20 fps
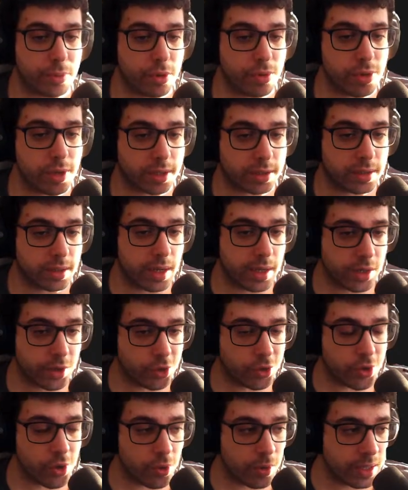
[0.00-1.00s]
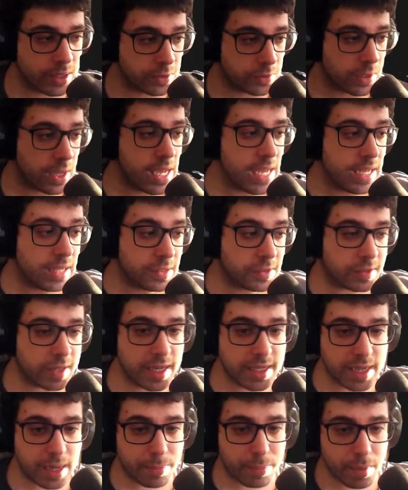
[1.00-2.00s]
project in Godot is
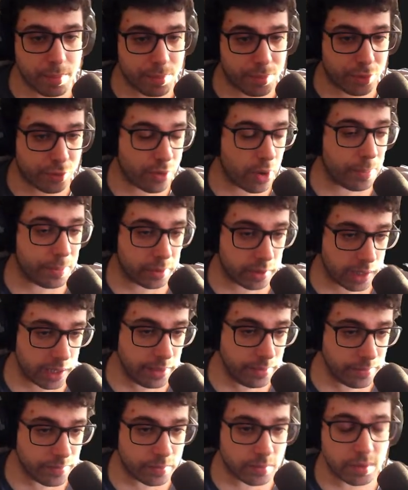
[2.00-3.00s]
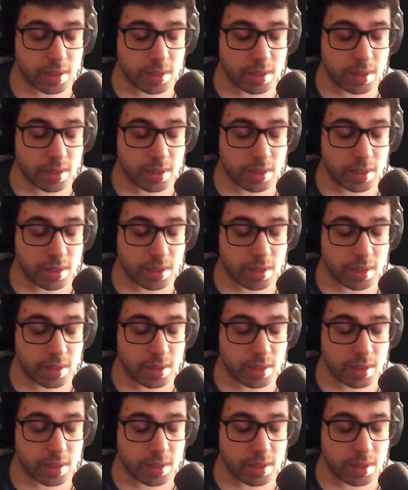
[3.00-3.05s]
set up properly.